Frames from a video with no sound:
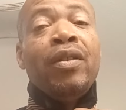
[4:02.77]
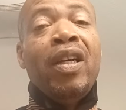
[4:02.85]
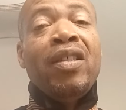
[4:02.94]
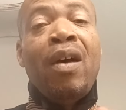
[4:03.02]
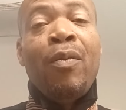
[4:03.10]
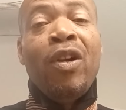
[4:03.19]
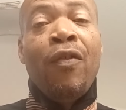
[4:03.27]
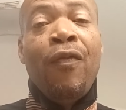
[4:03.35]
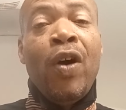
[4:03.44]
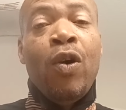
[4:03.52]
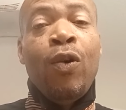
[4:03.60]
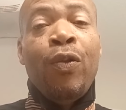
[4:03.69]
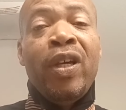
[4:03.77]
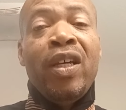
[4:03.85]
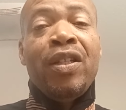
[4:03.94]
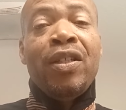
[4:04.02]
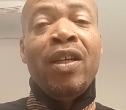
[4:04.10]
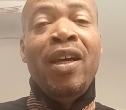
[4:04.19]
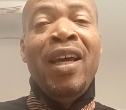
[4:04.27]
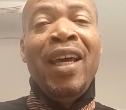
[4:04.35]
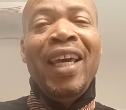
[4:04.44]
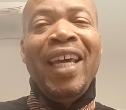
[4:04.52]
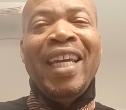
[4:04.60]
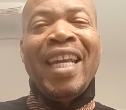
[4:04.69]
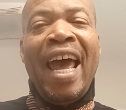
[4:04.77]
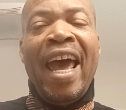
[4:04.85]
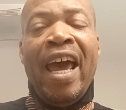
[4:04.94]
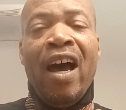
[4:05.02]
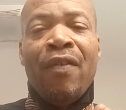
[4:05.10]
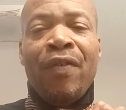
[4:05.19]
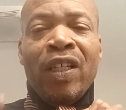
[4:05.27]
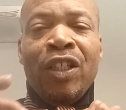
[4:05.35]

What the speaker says: is I'm going to fold this in half,